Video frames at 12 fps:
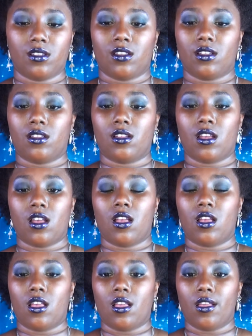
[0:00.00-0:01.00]

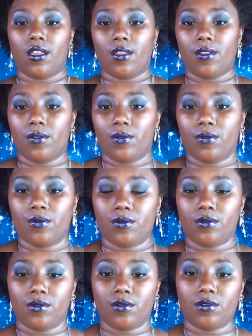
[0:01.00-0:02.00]

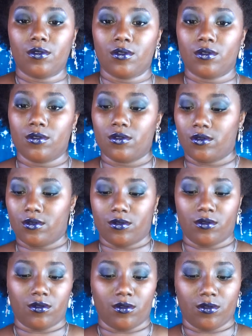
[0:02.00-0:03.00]

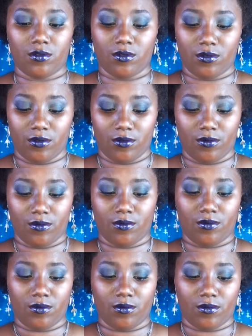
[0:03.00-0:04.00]

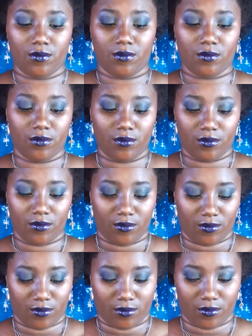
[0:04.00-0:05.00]

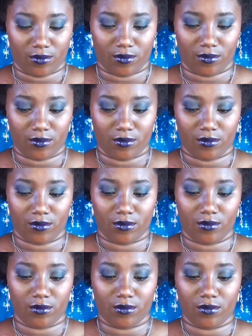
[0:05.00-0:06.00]

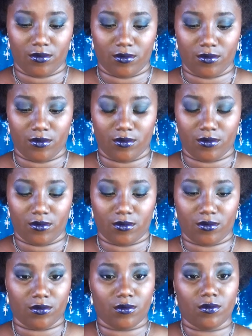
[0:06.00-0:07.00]

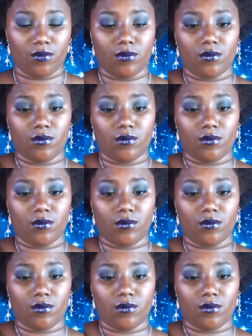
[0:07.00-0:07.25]
[no speech]